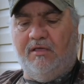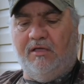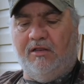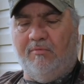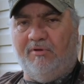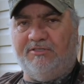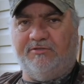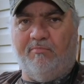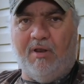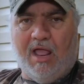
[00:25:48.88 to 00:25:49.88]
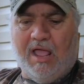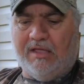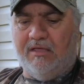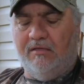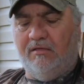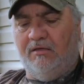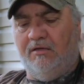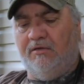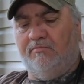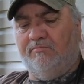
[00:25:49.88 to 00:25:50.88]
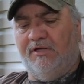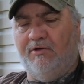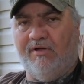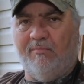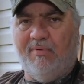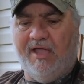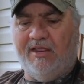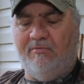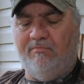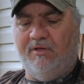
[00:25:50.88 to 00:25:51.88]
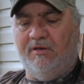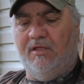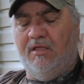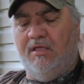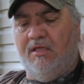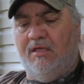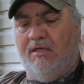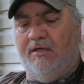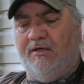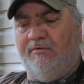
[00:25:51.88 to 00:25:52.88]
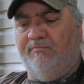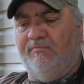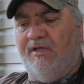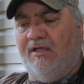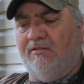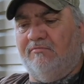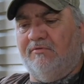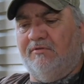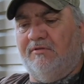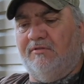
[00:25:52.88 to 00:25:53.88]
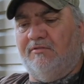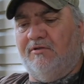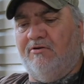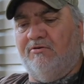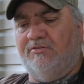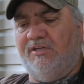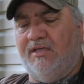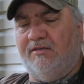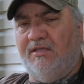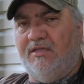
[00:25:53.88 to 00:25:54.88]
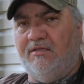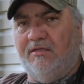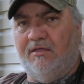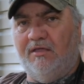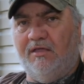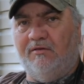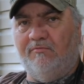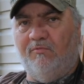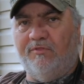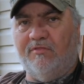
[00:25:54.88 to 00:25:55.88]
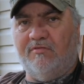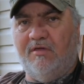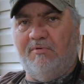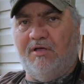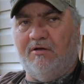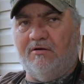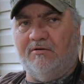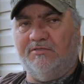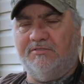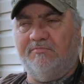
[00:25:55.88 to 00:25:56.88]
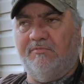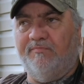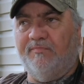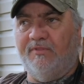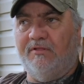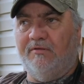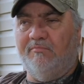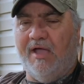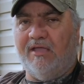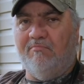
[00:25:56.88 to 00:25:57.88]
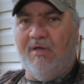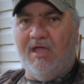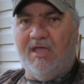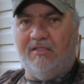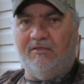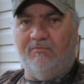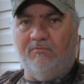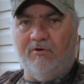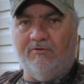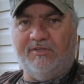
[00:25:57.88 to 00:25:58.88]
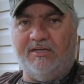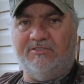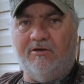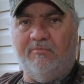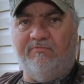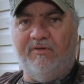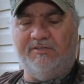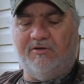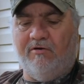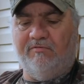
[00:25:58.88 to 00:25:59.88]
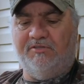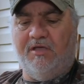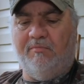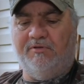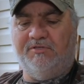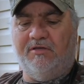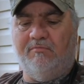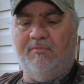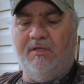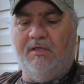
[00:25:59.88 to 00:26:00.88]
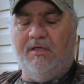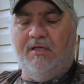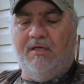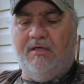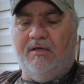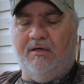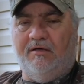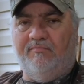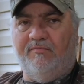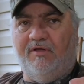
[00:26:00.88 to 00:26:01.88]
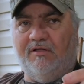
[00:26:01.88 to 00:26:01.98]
and plus they're black. Um, I know I can paint them, but um, I learned a technique in one of the seminars back in May at the World Taxidermy and Fish Carving Championship. Um, a